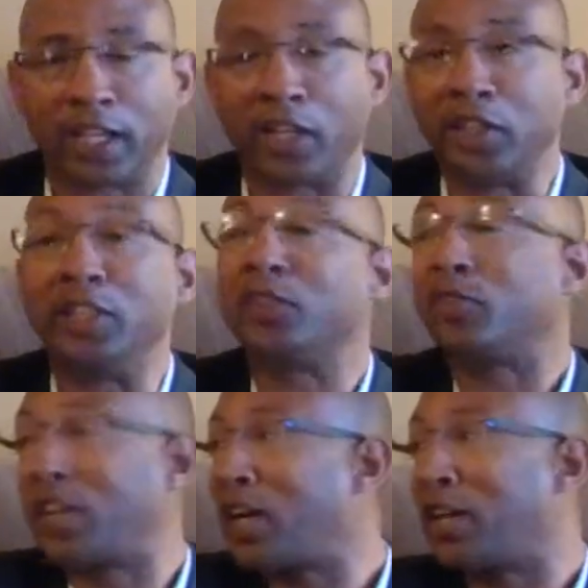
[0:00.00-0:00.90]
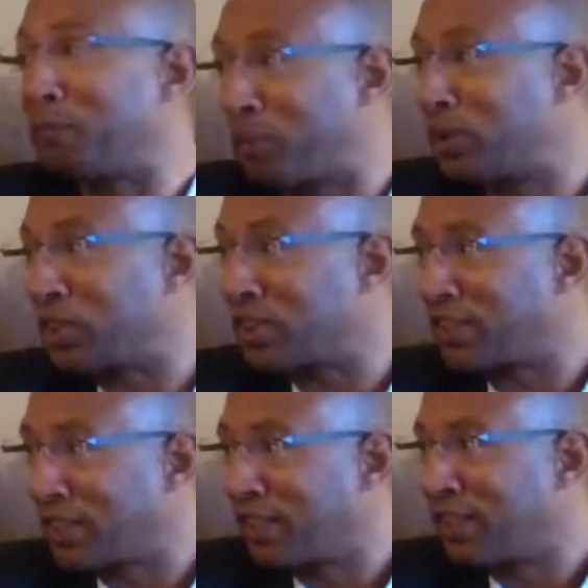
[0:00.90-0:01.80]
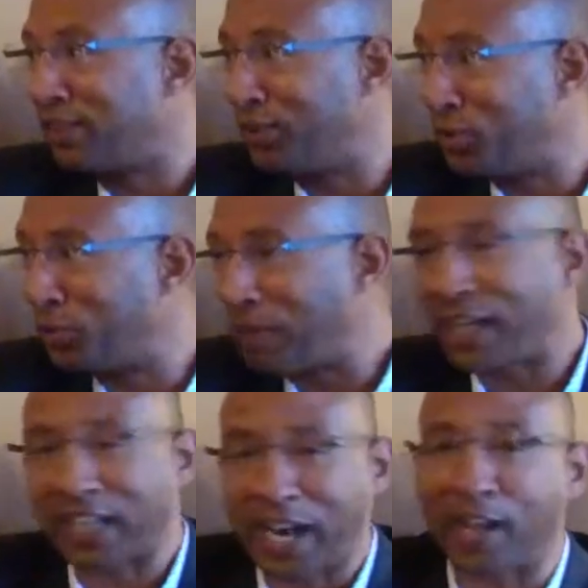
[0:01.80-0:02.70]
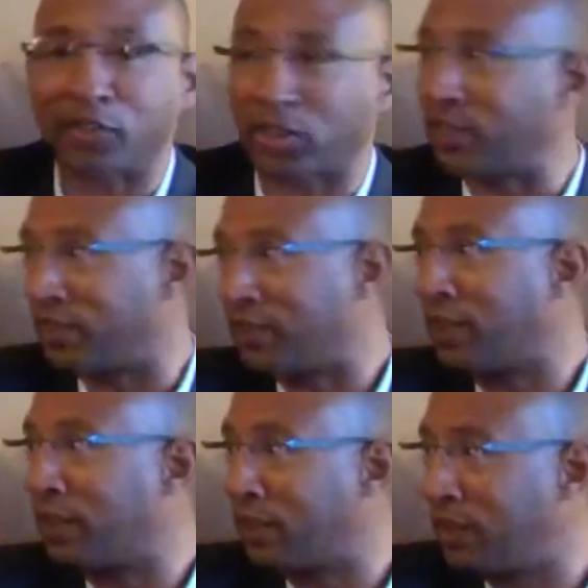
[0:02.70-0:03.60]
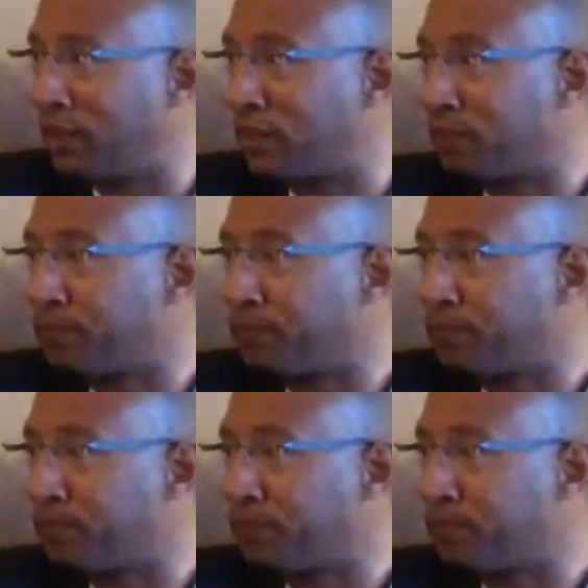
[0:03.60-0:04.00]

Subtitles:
And if God pushes you back out there again,